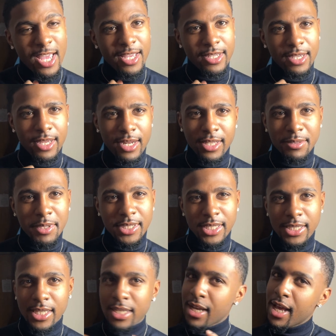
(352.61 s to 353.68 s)
Yeah, that's my
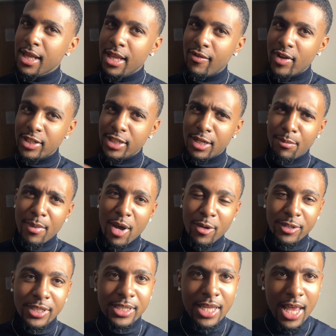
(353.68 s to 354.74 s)
sister. I love her to the
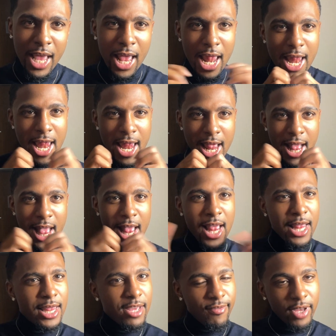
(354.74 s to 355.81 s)
most.
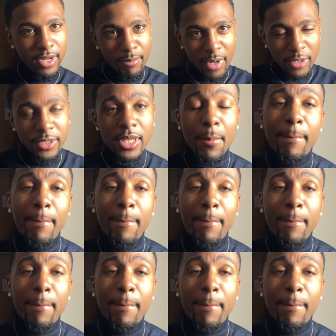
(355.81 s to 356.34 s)
Love her the most.